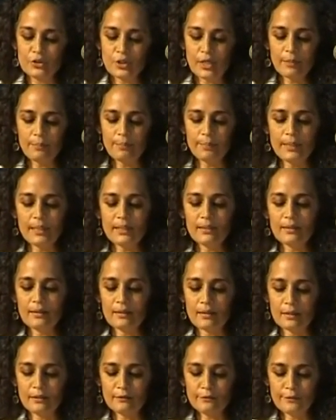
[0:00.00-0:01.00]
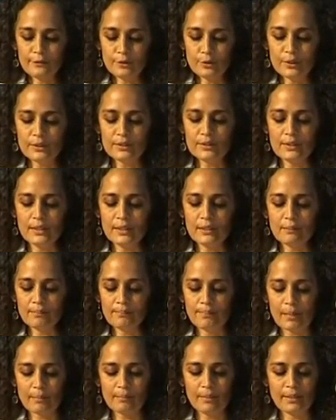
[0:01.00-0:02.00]
in shaping,
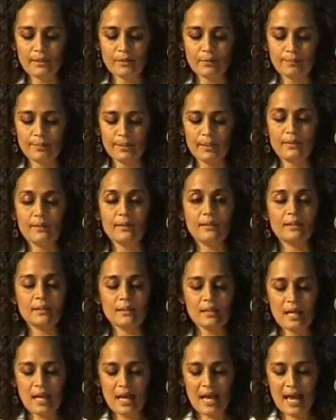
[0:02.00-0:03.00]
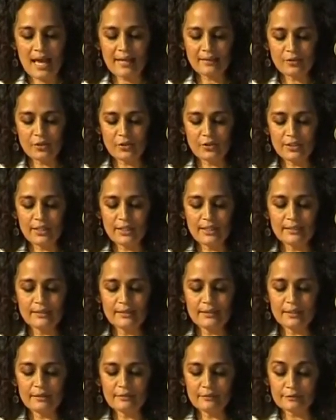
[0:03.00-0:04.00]
influencing public opinion, and
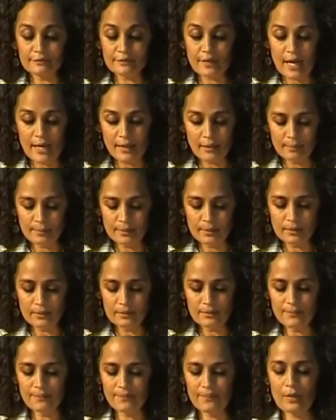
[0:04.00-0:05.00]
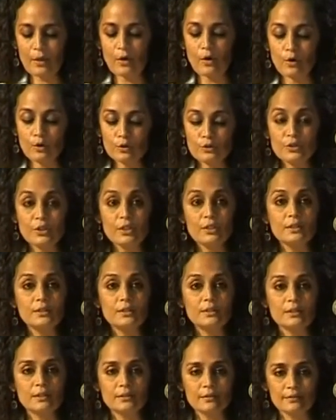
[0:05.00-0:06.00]
creating viable,
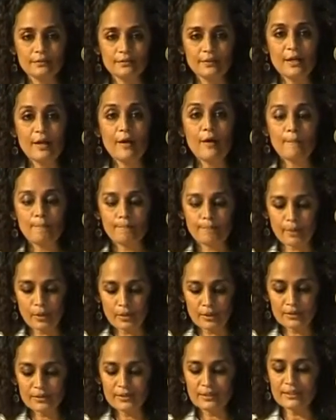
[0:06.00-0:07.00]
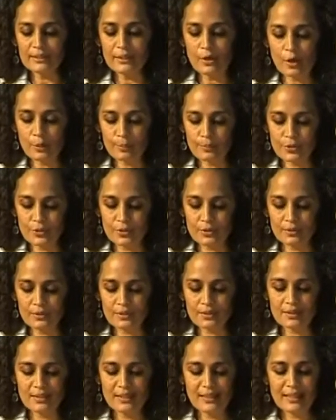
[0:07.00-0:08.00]
alternative policy
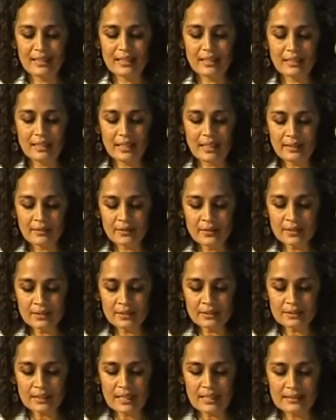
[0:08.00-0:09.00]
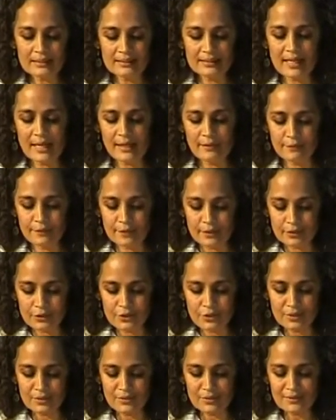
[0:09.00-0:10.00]
options in areas as
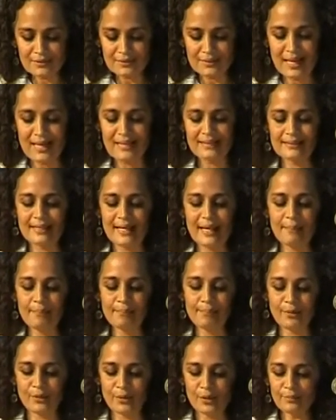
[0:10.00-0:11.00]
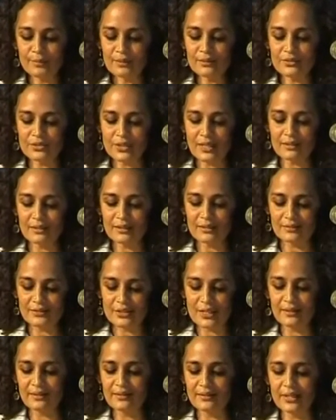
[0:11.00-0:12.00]
divergent as employment
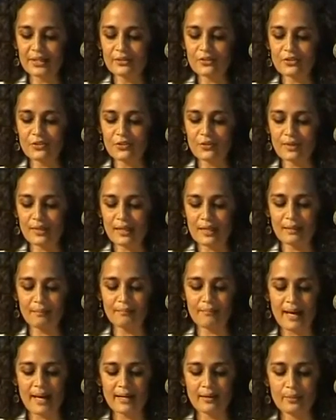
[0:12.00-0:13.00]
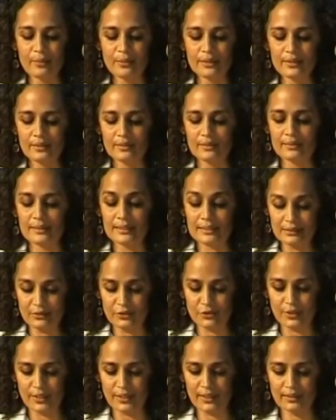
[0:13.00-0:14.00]
generation in backward
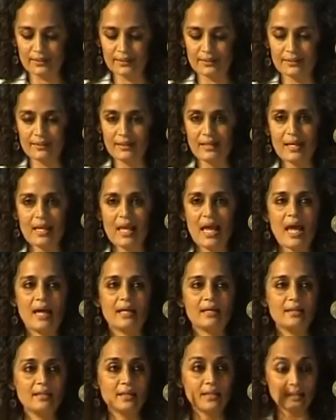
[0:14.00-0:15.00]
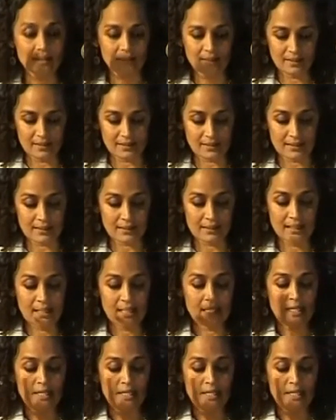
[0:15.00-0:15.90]
districts. And get this,